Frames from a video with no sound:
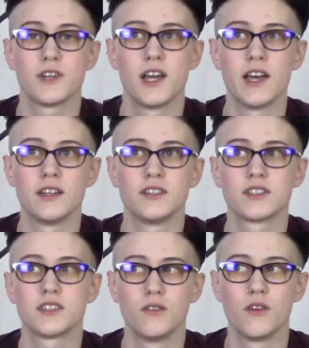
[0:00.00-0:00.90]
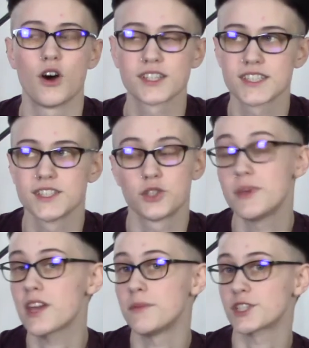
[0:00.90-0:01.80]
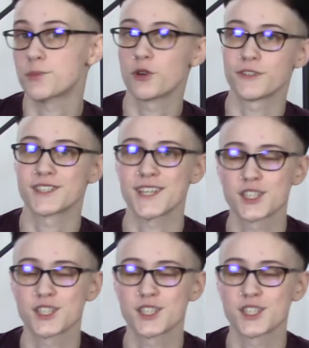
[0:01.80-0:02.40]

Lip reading: And honestly, to me, that makes perfect sense,